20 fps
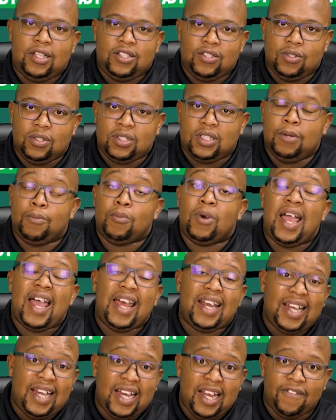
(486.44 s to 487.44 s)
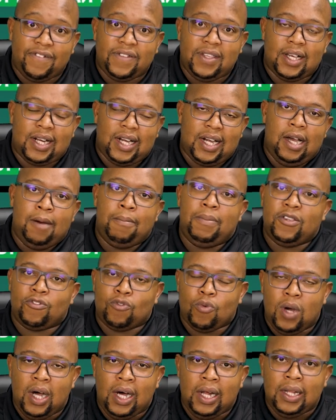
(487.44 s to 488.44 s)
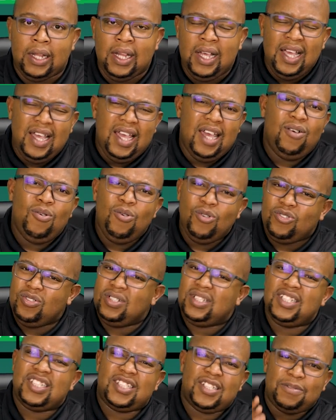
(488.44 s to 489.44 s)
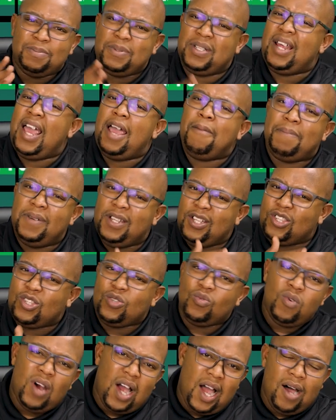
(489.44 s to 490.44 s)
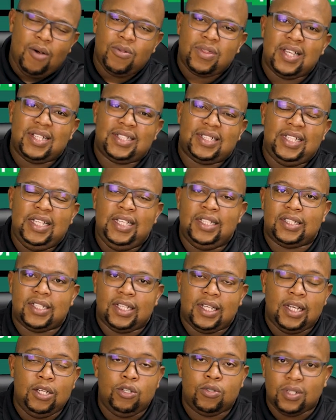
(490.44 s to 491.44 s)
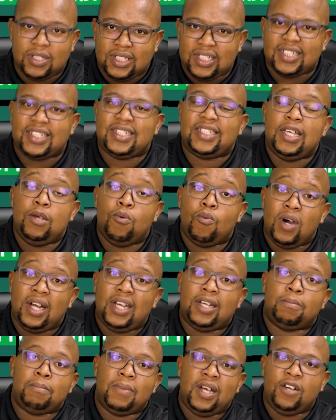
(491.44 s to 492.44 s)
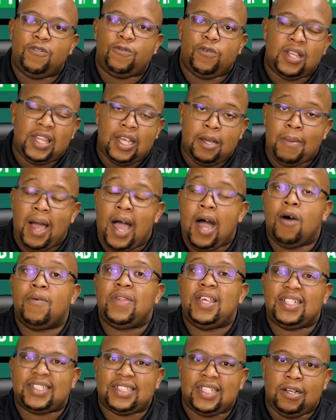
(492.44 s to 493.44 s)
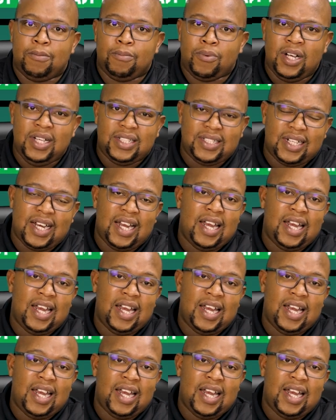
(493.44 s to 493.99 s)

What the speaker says: Katoni Tembo had left the club as well, and also just has been happening throughout the season, you could just see what it meant for them, how they celebrated.